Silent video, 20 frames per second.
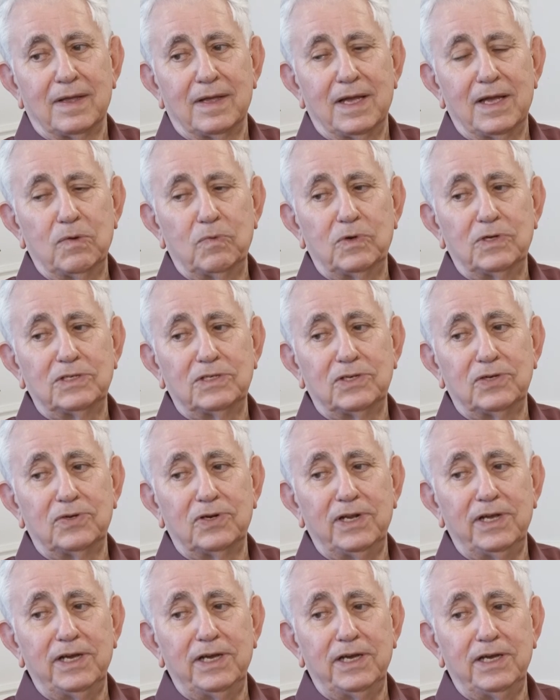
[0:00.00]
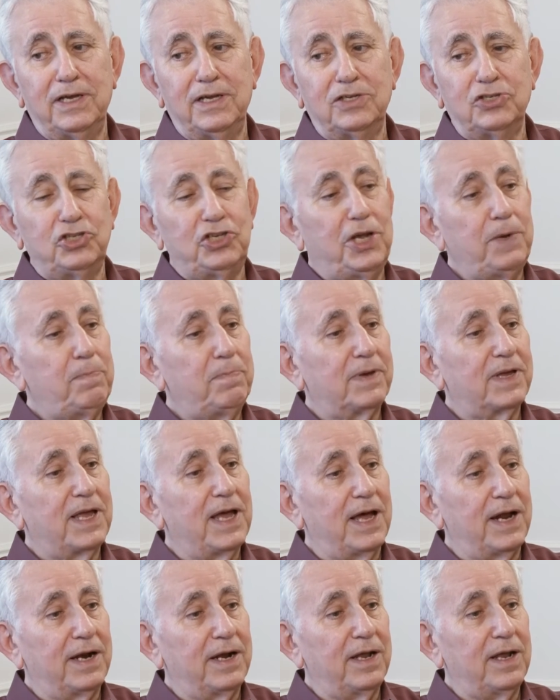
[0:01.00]
I was on a ship
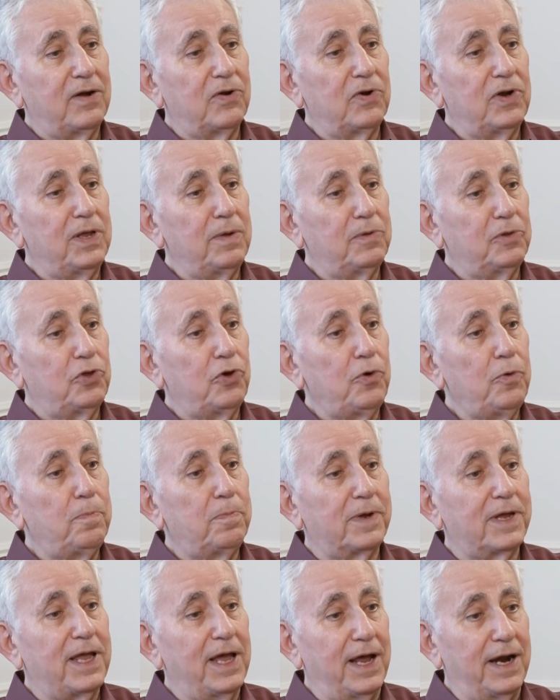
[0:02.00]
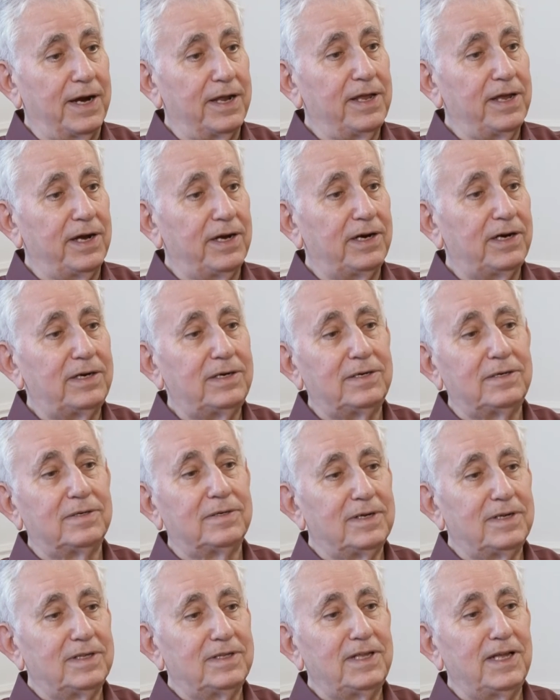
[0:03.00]
carrier, on a troop carrier
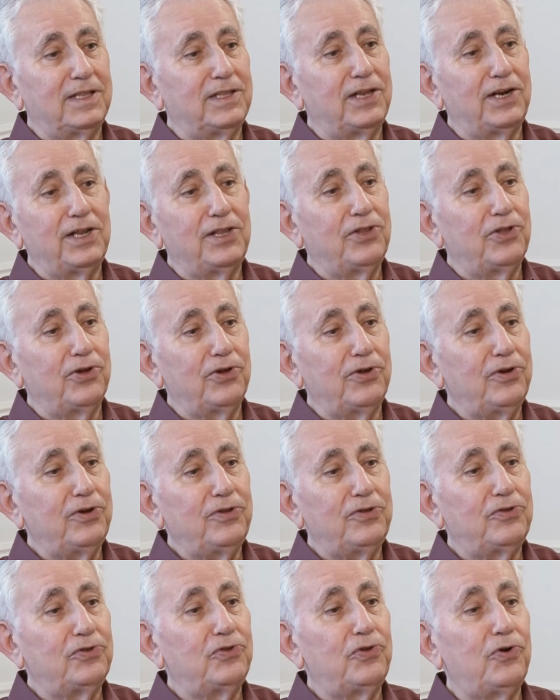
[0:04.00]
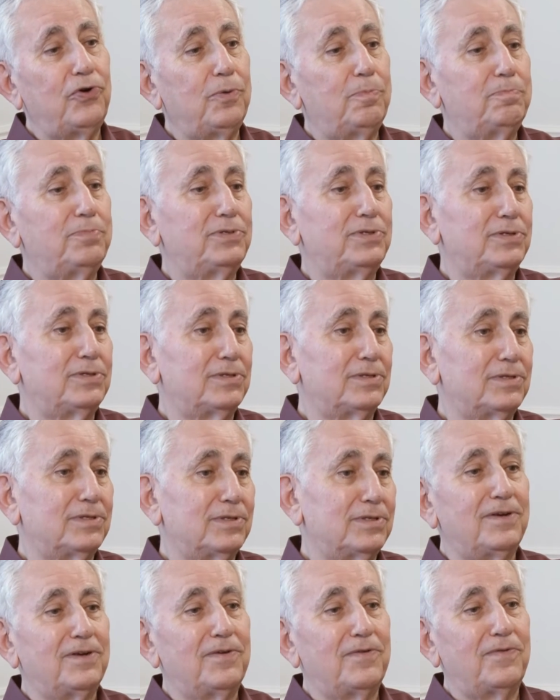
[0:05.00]
that returned troops
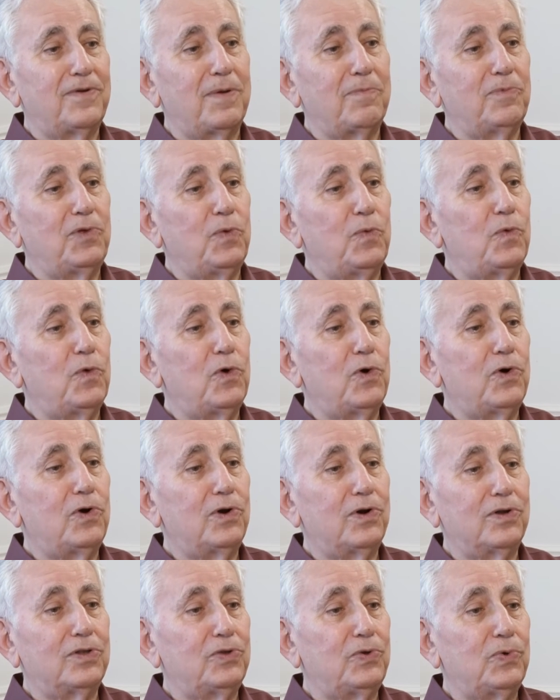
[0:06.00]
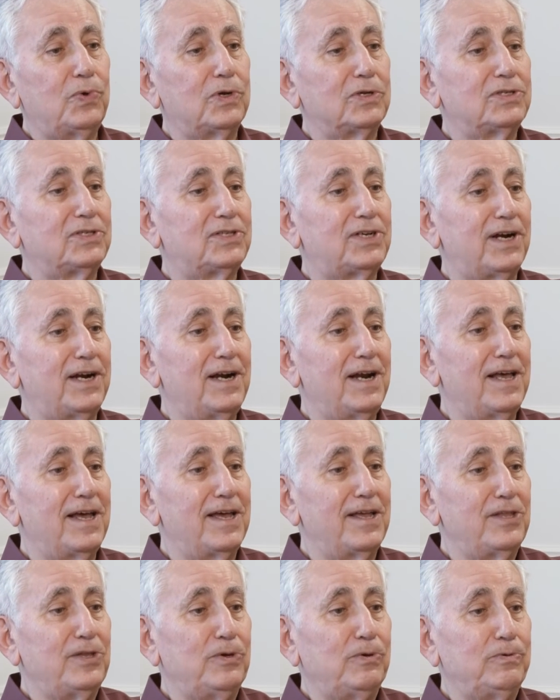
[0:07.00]
from the war to Australia
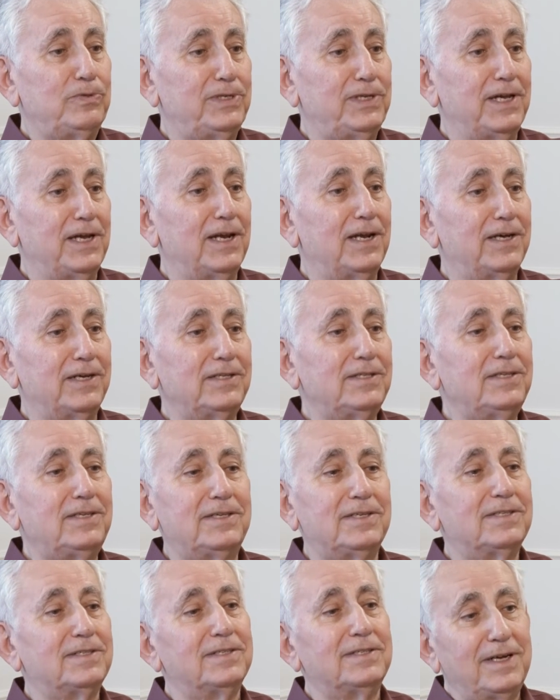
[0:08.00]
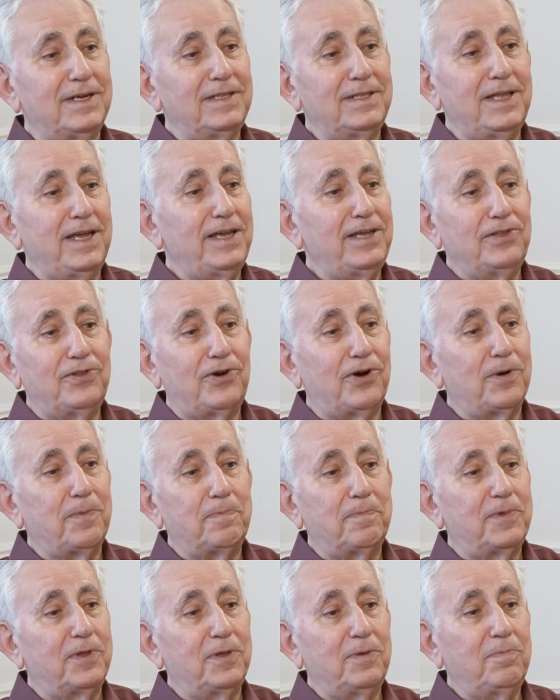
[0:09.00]
and New Zealand. And they
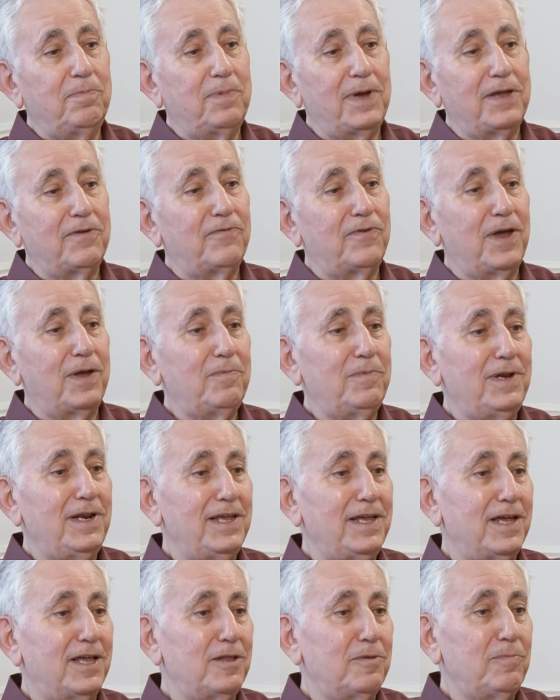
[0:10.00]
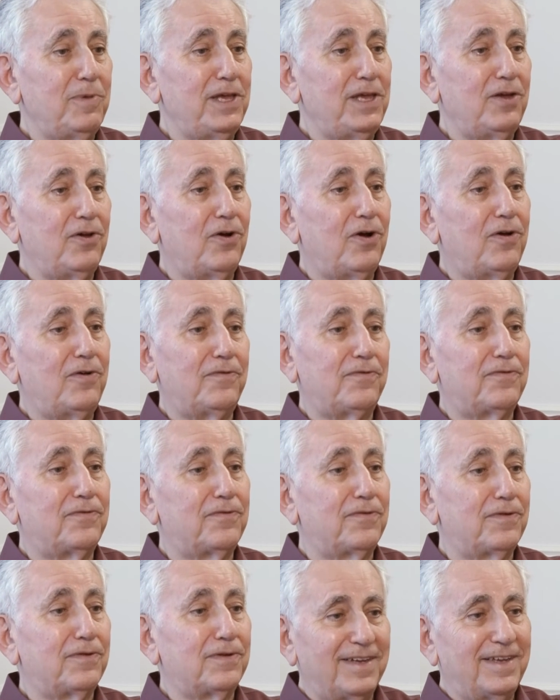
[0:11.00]
dropped my family and me
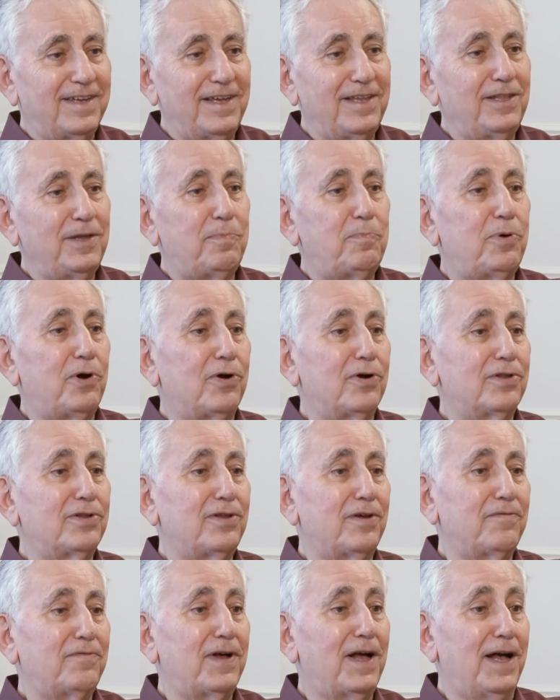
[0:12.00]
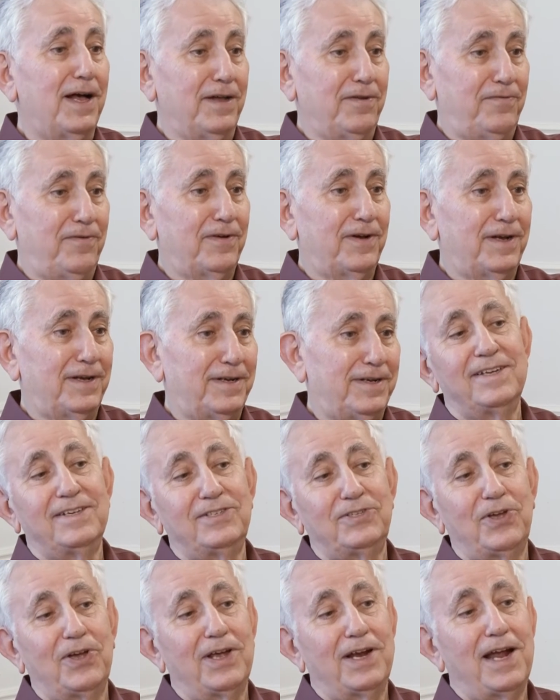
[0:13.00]
off in the port of Haifa.
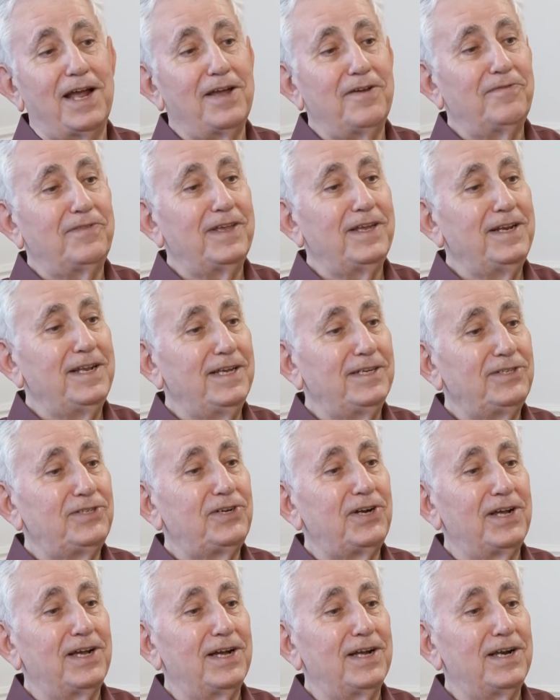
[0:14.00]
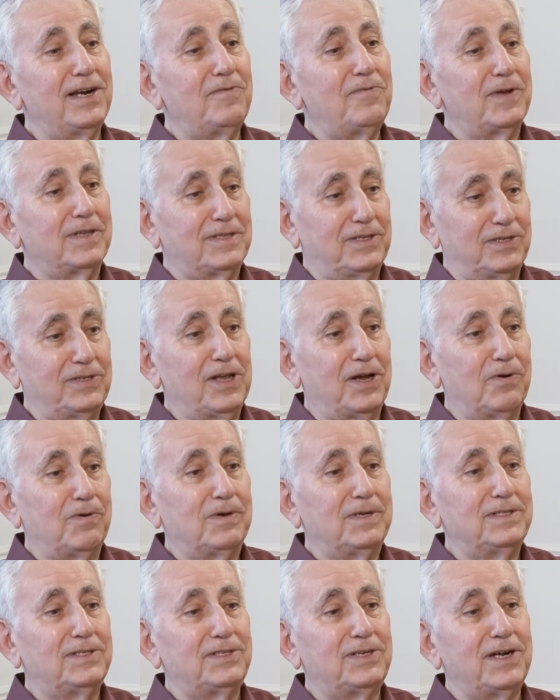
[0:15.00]
So I arrived in Israel, what's now
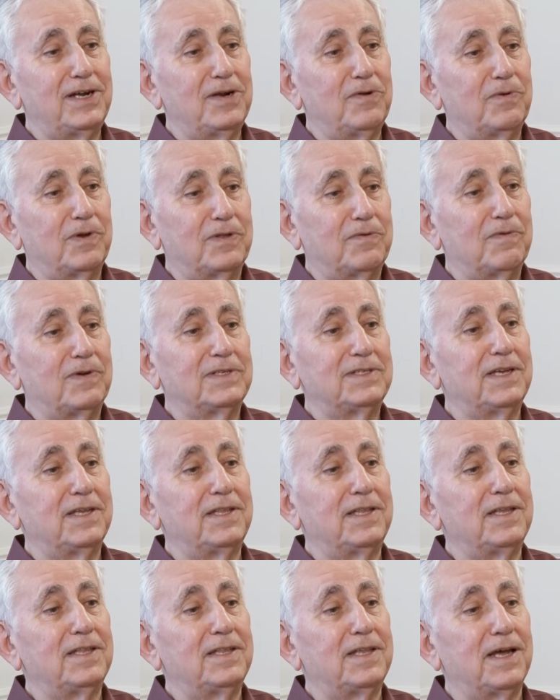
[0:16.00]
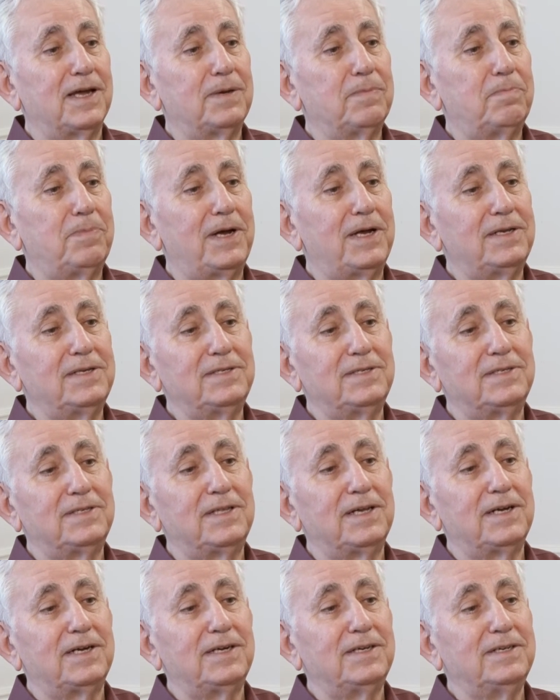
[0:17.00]
Israel, what was at the time
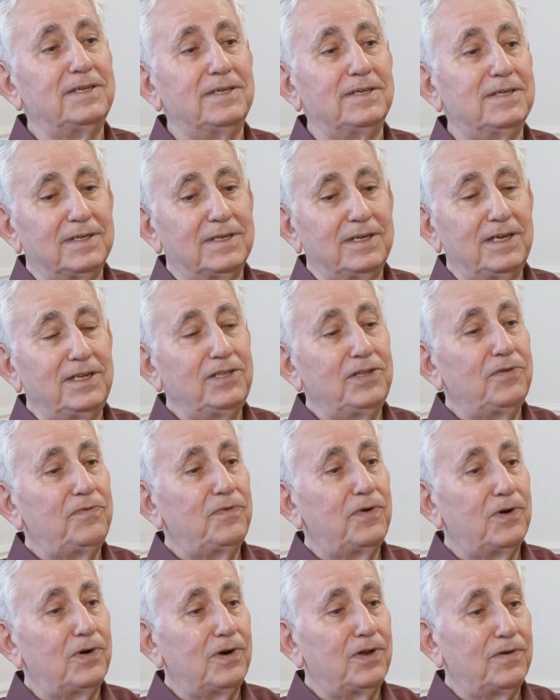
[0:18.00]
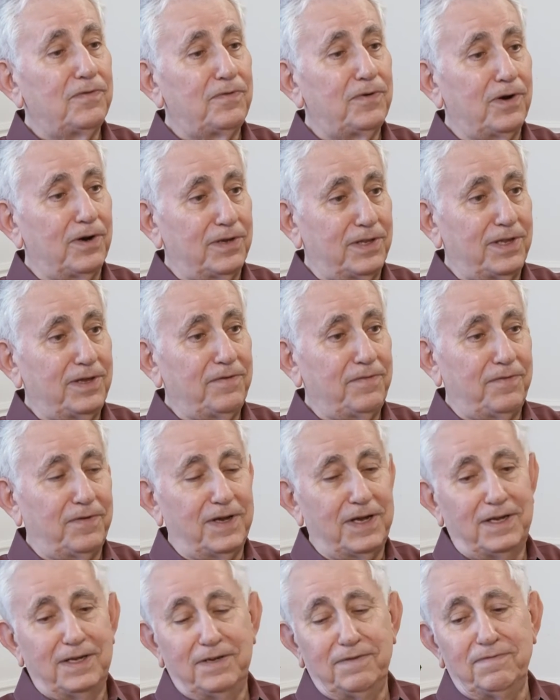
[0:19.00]
Palestine, in the fall of
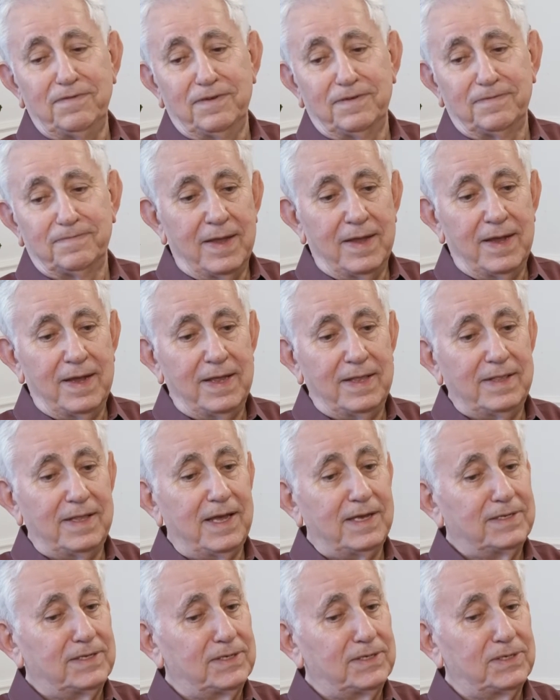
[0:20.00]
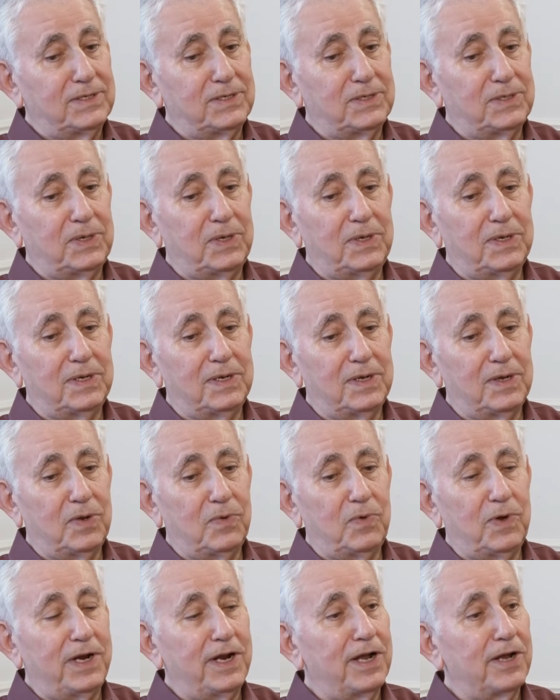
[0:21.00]
forty-five, and that's
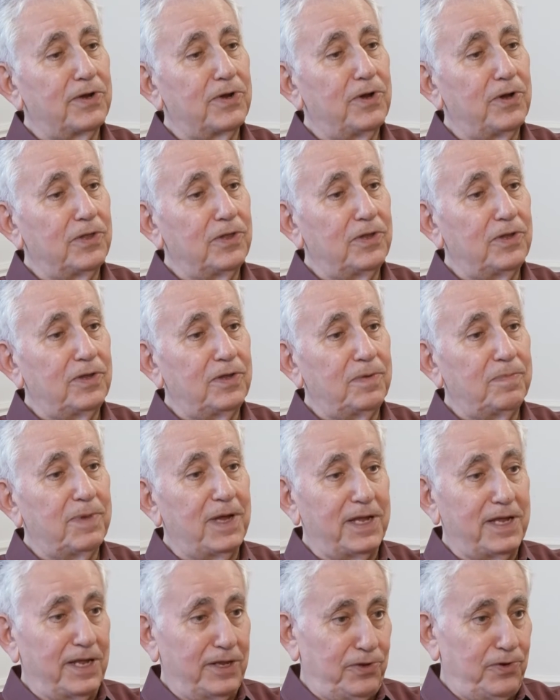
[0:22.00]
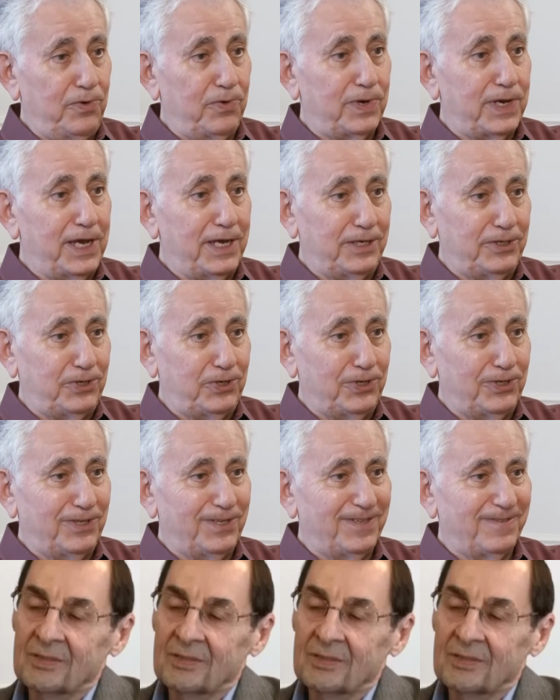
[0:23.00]
where I got my education.